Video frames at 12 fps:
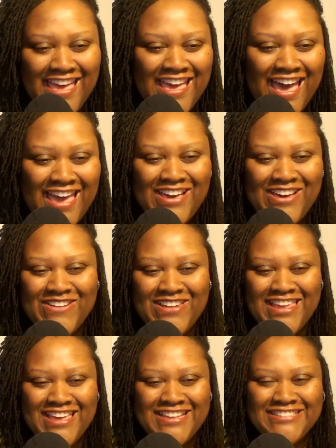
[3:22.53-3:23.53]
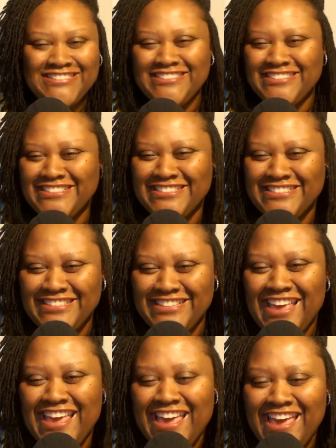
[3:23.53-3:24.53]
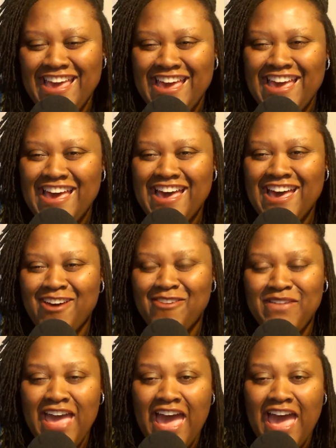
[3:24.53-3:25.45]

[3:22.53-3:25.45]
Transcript: Hi, Cola. I